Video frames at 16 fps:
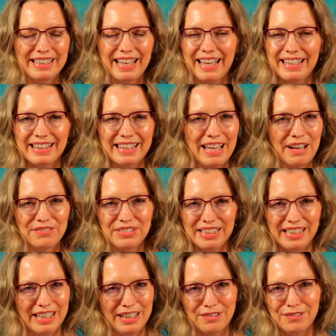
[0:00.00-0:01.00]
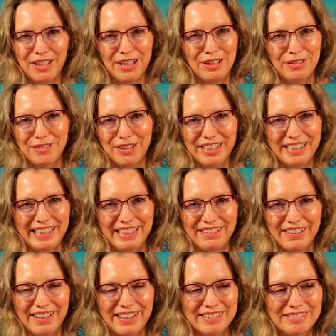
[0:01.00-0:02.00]
I'd love to hear what you're working
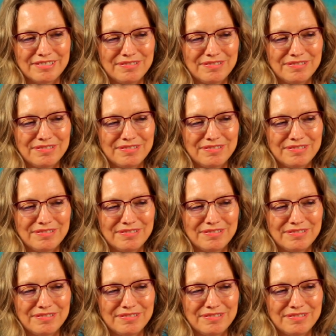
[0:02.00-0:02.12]
on.